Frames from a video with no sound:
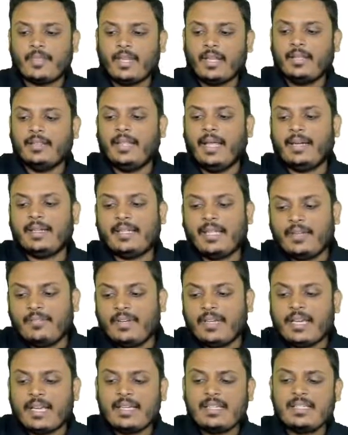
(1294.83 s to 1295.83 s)
that
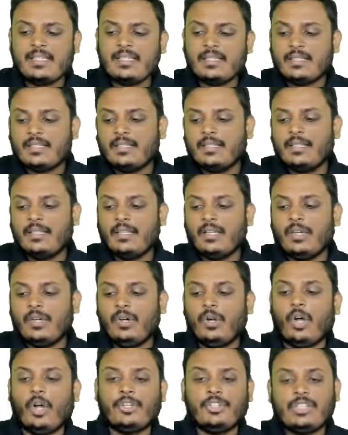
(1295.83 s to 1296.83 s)
evidence
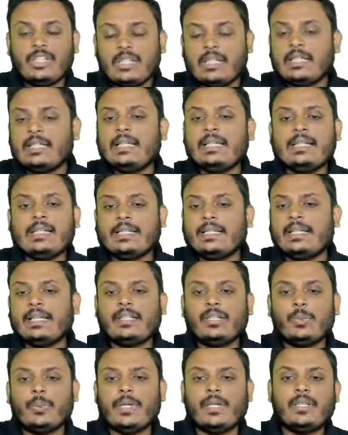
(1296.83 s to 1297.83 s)
logically
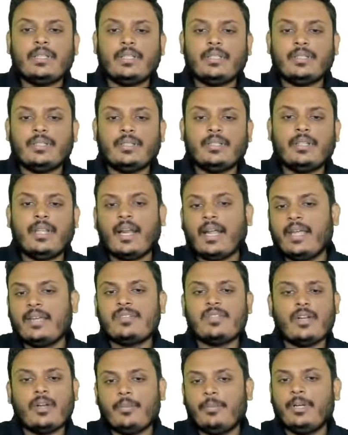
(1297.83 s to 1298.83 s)
connect with the
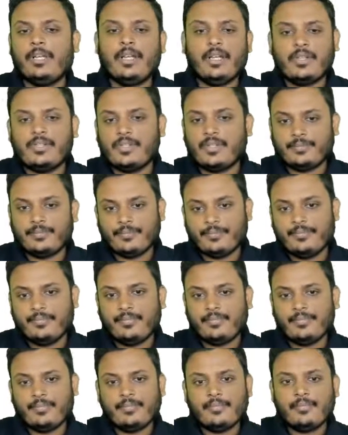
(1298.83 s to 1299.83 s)
rights and obligation.
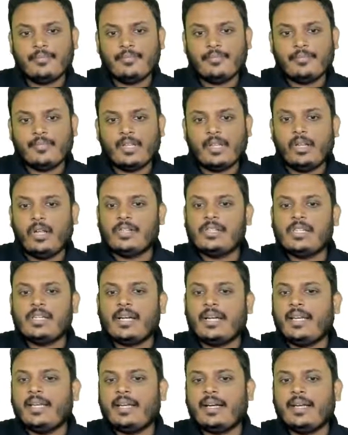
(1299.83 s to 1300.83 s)

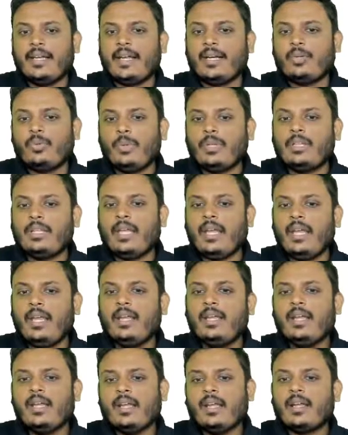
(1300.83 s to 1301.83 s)
Logically connect with
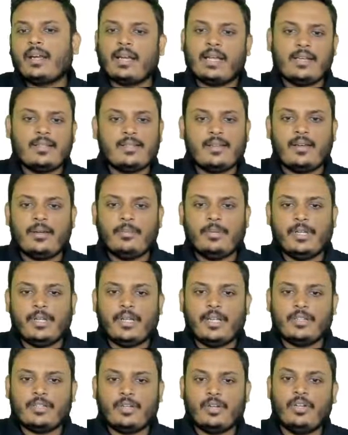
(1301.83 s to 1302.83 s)
the rights and
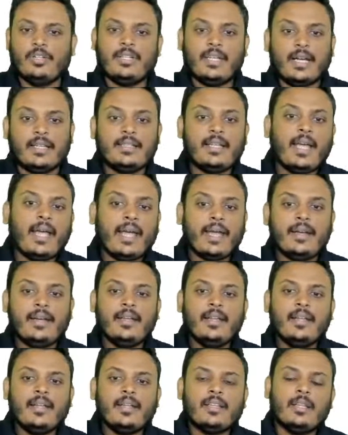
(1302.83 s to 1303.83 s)
obligation. On the other hand,
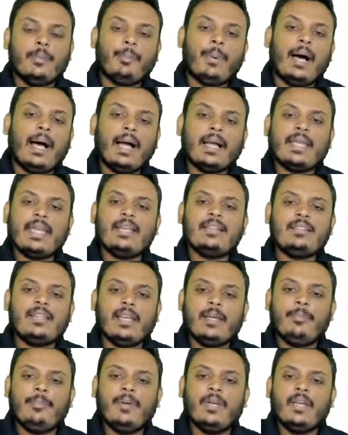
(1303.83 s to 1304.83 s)
the parking
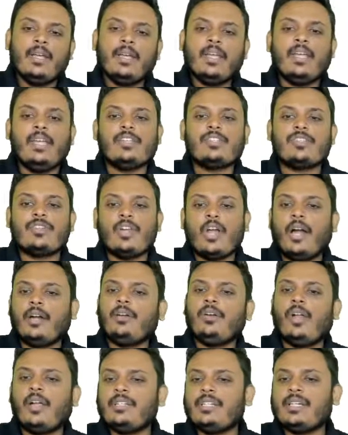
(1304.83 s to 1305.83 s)
slip is
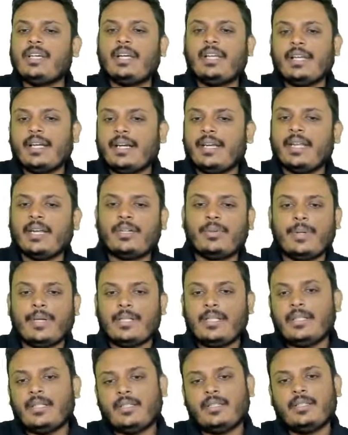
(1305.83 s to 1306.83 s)
not logically connect with